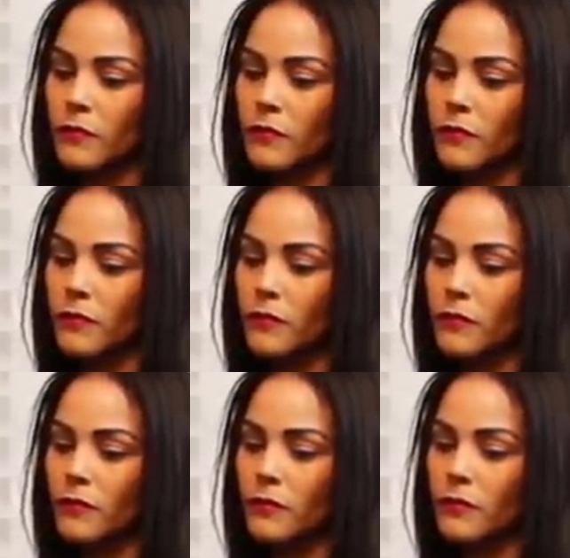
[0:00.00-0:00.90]

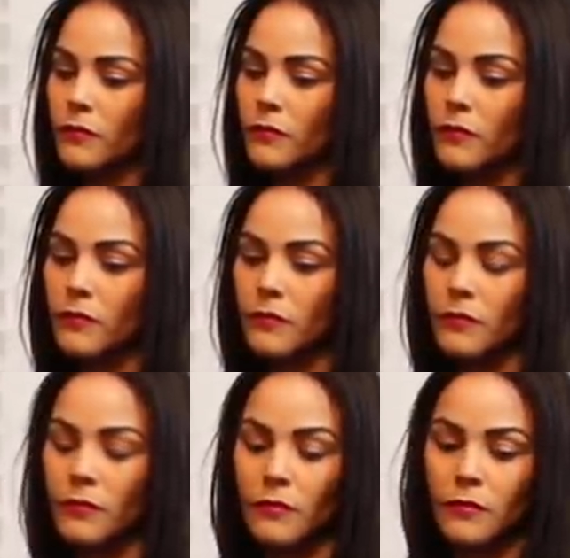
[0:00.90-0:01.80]

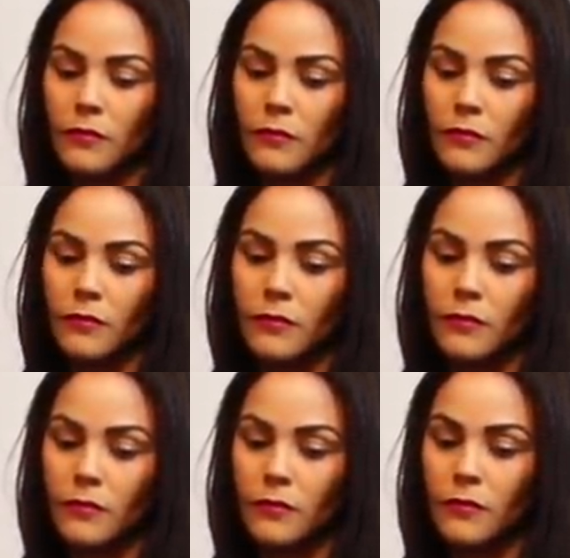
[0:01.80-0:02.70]

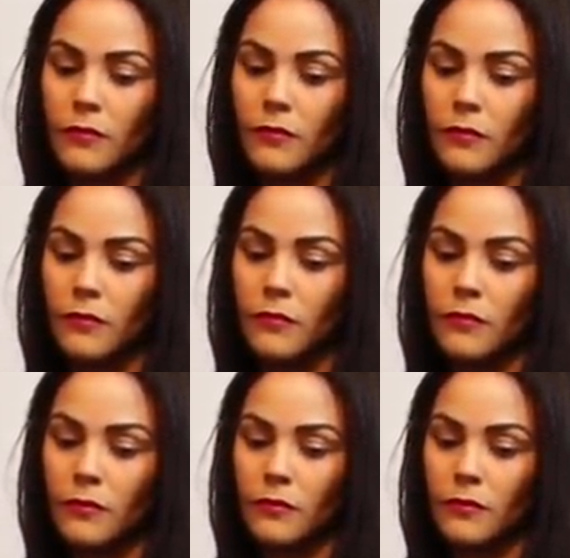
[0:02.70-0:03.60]

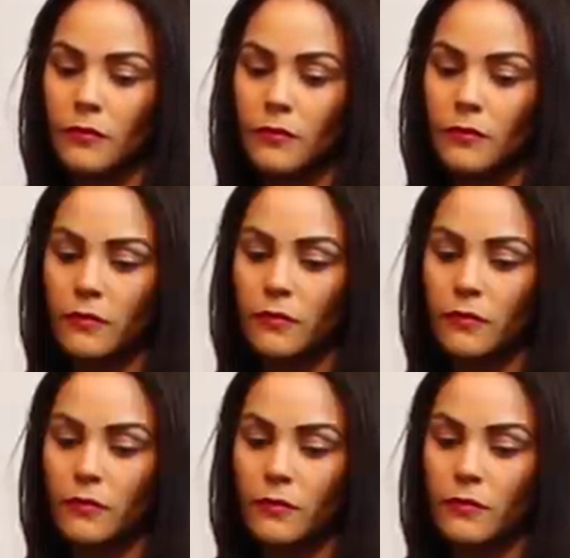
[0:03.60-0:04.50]

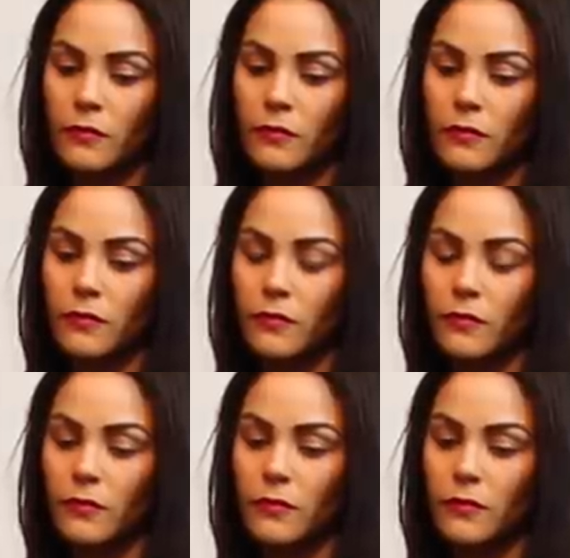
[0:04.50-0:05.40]

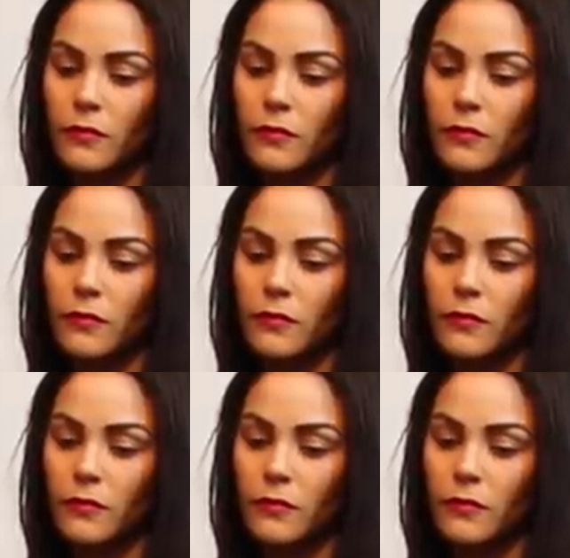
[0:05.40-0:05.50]
This person isn't speaking.